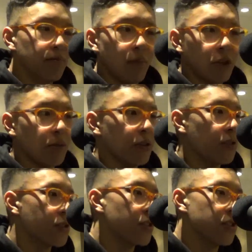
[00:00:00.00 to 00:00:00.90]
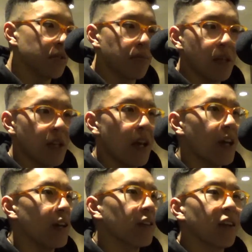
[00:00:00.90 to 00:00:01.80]
multiple nurses, a PA,
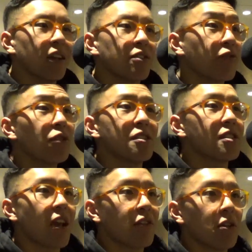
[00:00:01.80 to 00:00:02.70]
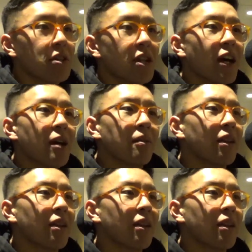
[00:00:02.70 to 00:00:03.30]
and like it's fully staffed all the time.